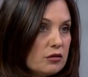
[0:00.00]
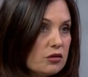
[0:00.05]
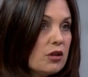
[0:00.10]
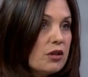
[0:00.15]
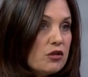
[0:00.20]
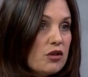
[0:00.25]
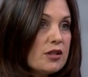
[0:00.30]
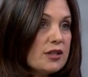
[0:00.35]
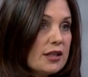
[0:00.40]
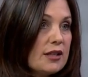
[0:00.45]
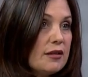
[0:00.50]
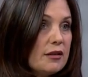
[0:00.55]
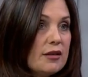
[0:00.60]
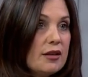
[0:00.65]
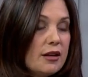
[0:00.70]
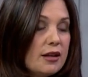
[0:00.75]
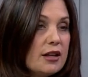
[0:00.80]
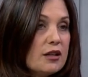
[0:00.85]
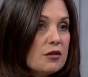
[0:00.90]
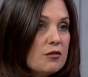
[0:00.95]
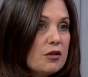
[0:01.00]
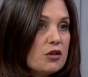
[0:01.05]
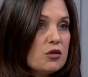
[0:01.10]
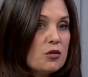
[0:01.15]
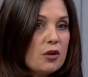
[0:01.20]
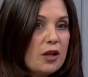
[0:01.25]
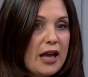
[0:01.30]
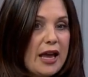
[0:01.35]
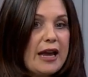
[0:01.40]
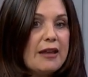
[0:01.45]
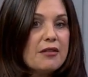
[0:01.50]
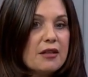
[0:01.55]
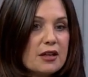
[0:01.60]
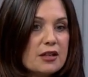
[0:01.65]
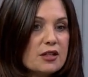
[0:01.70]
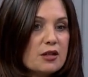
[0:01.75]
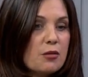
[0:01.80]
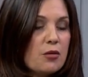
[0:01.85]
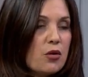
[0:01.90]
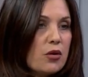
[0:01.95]
addressing the individual and
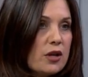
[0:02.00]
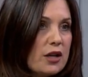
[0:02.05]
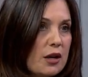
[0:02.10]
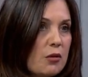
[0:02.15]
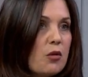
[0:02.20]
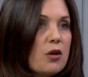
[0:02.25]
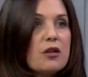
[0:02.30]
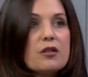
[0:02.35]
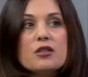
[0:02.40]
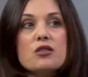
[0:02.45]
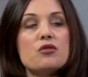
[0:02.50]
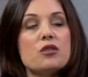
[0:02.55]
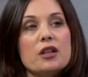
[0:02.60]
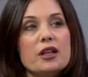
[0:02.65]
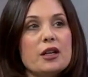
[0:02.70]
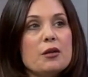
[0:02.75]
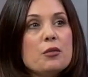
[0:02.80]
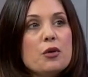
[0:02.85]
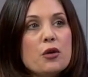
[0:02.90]
their support network is really